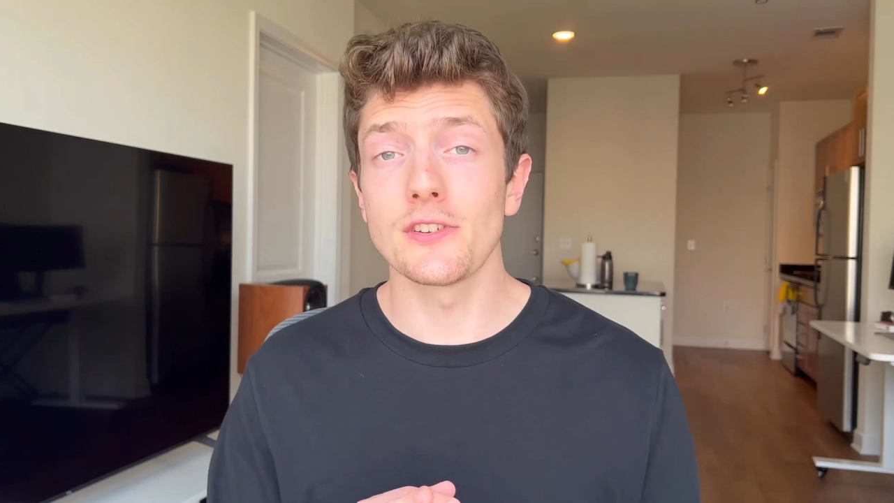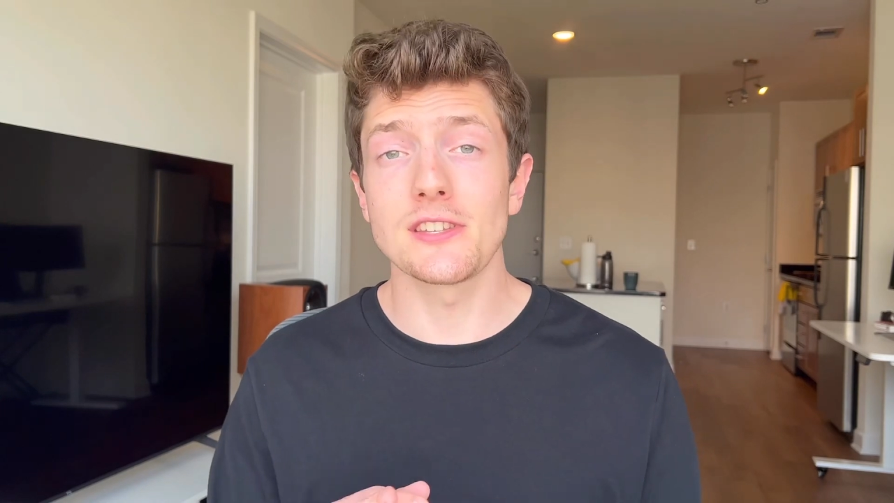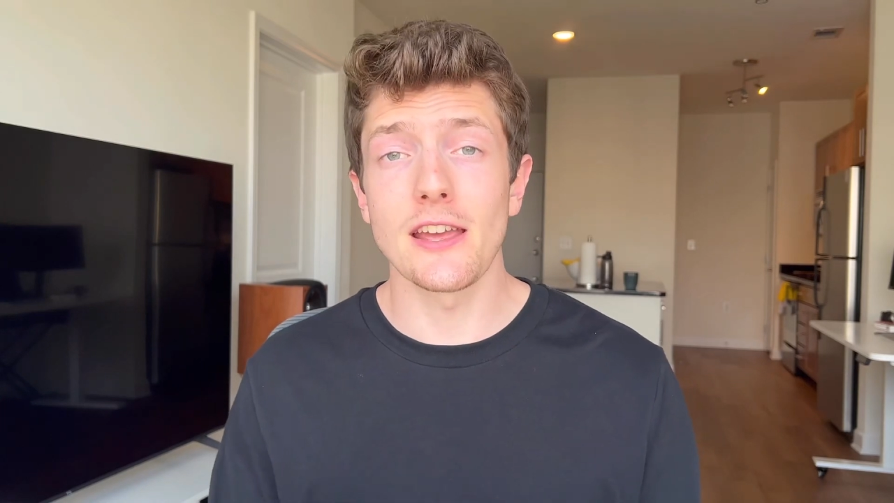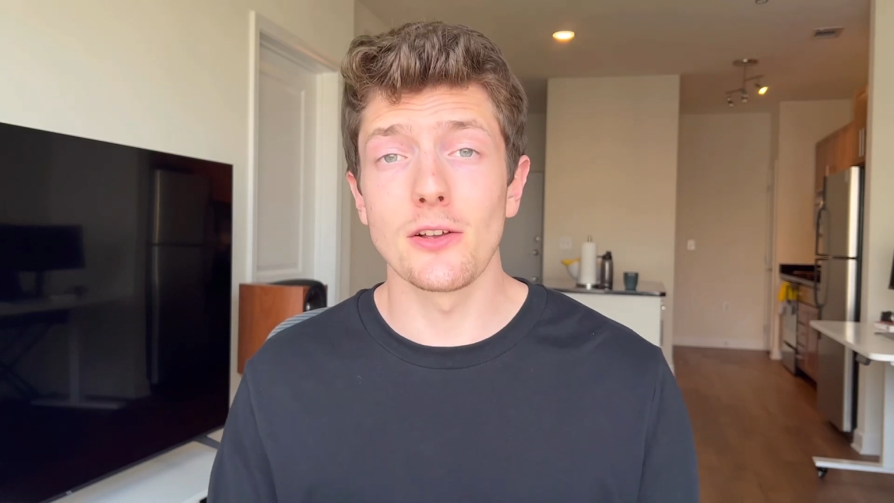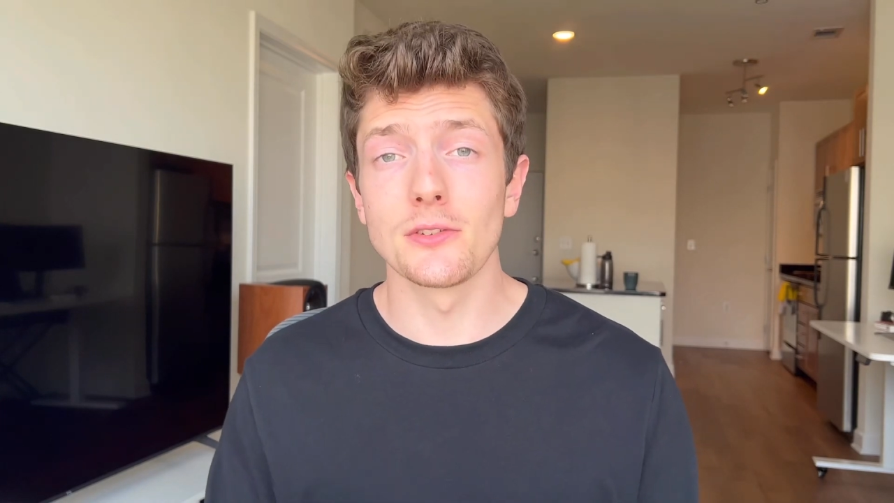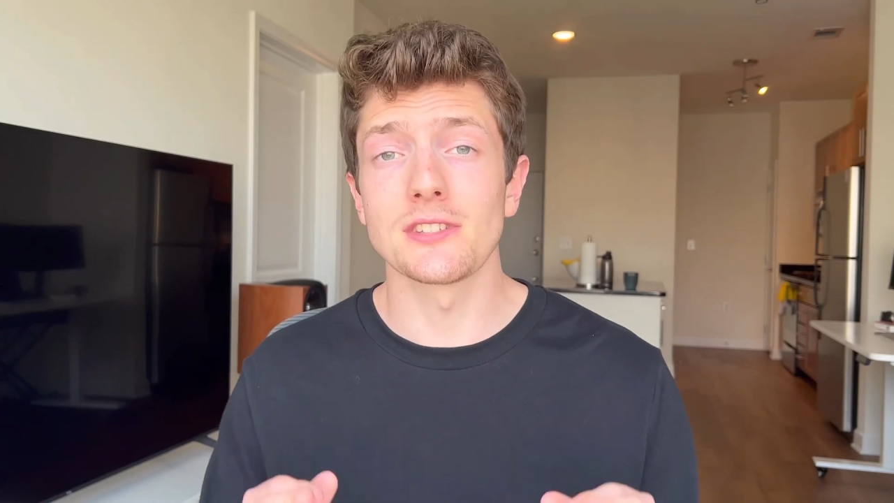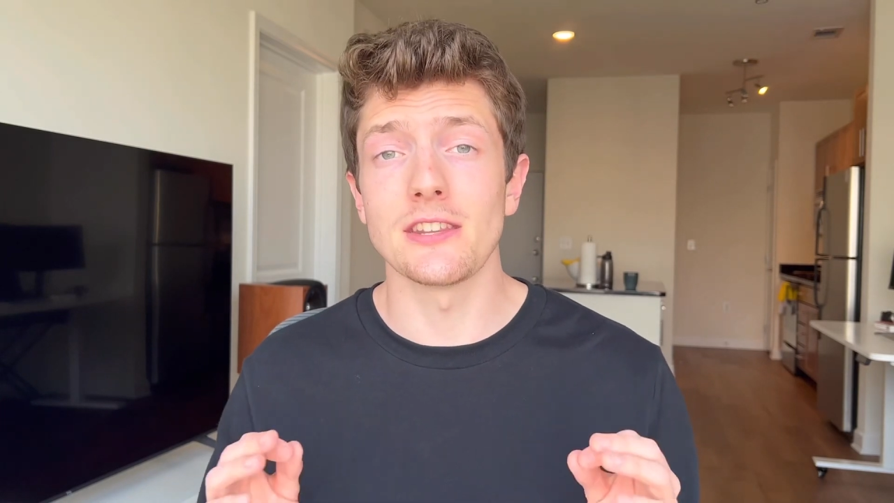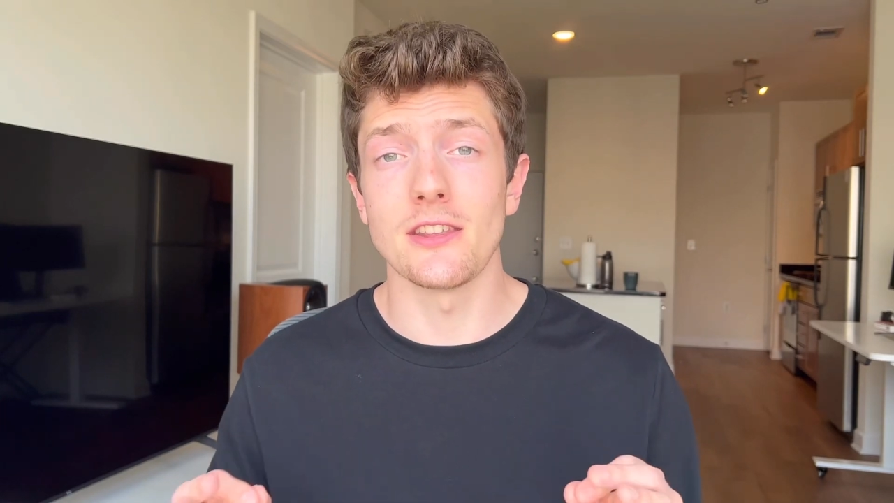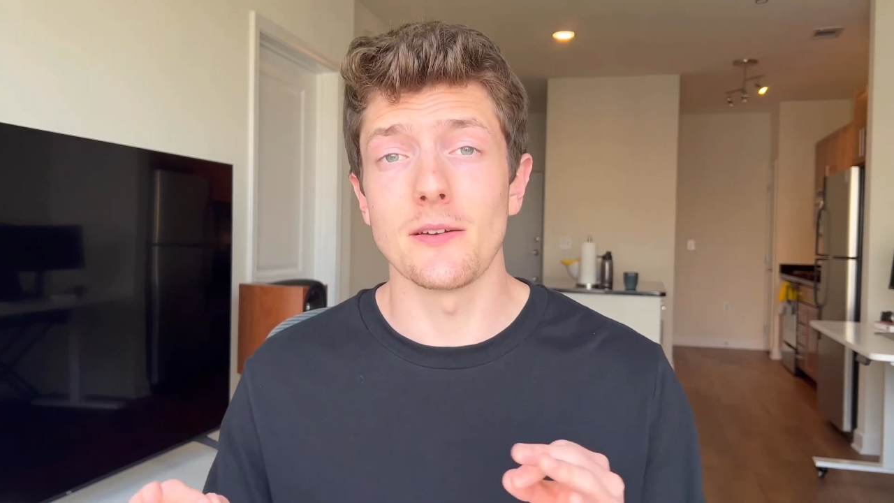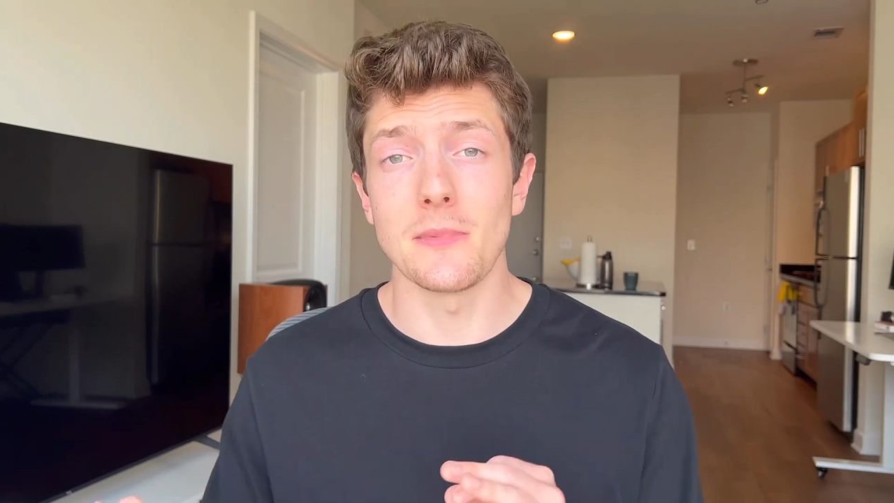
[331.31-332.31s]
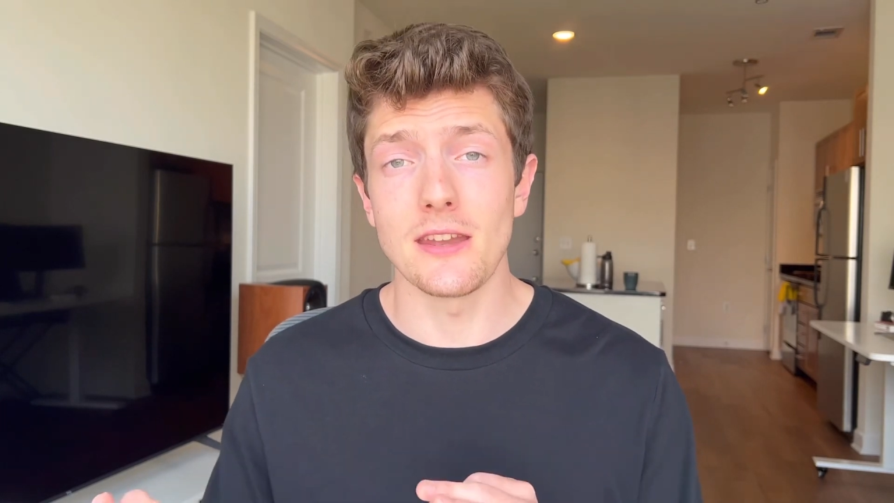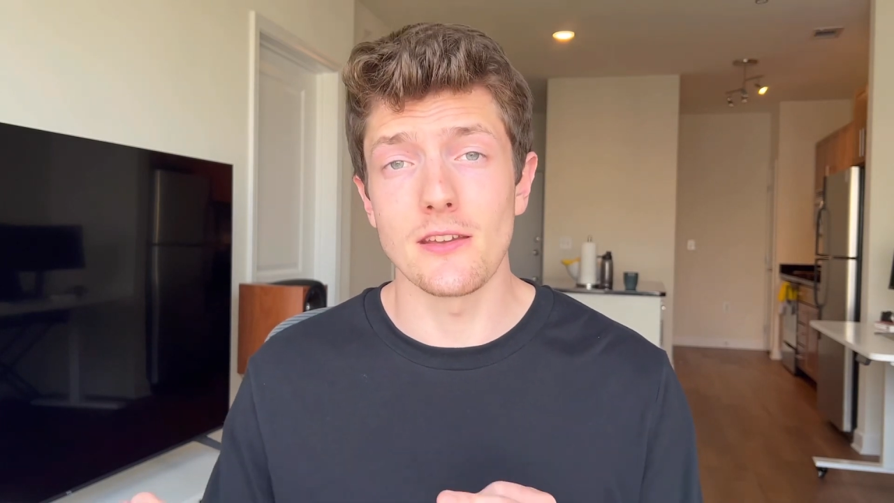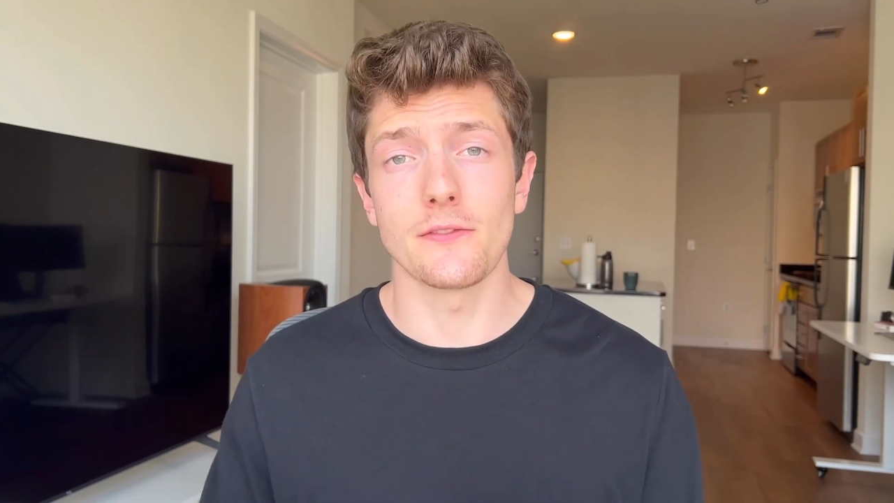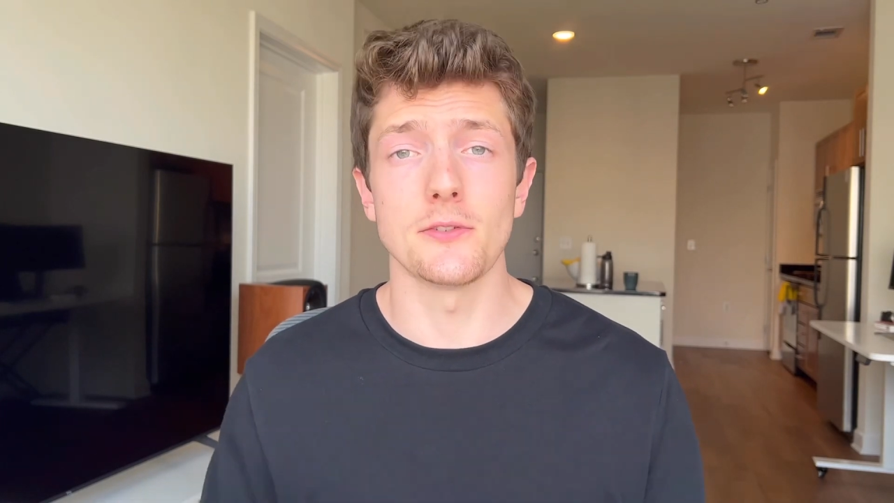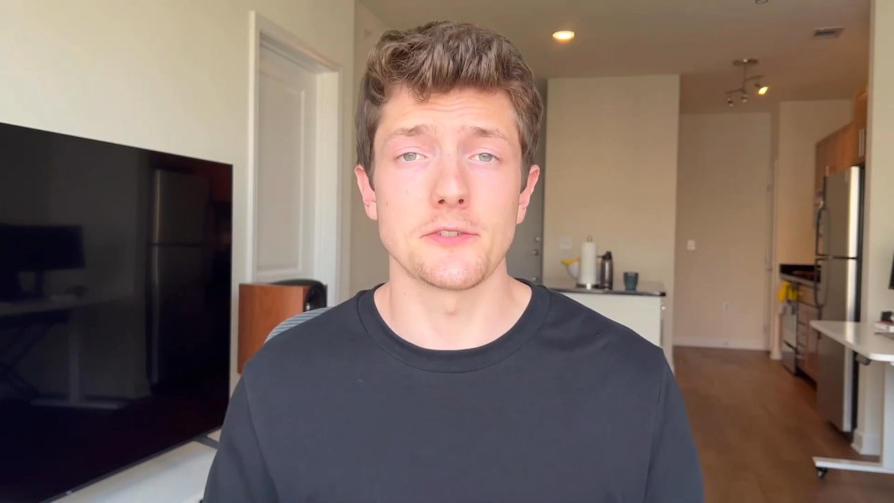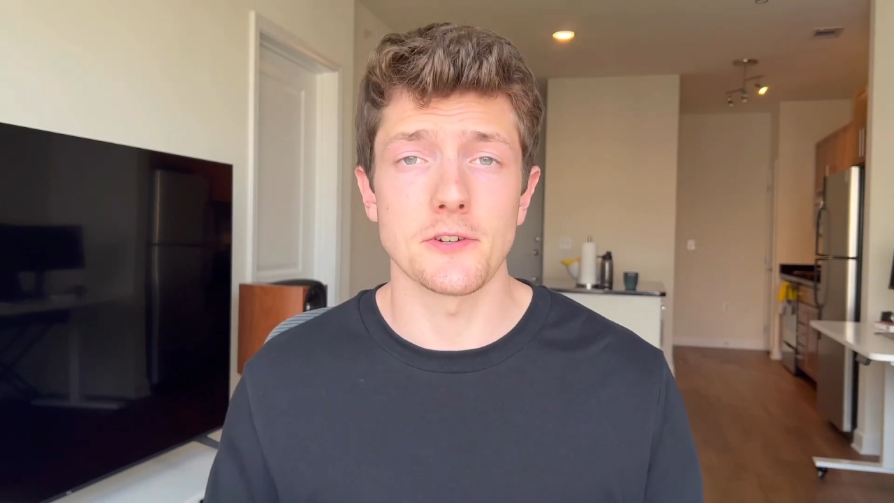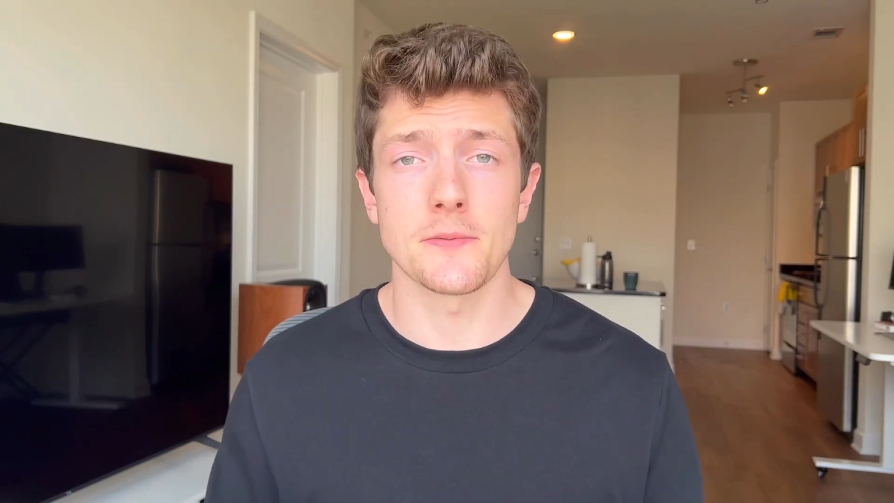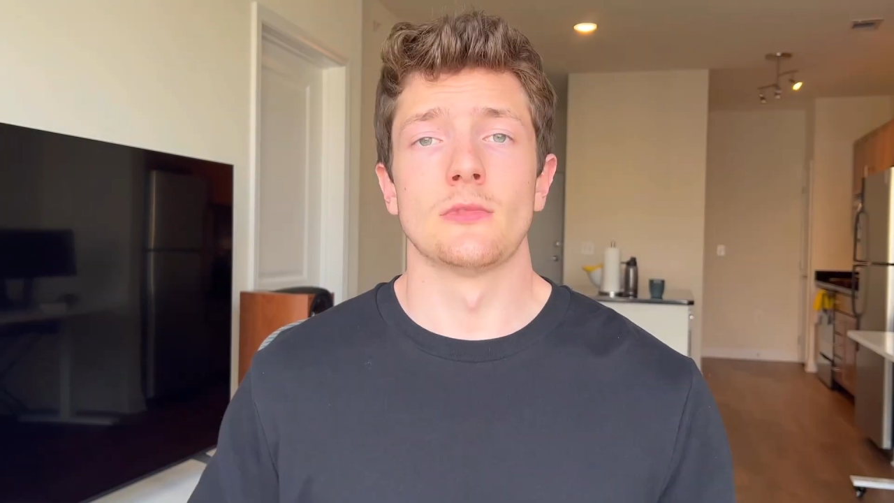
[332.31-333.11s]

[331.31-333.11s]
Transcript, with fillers: sales in the immediate future.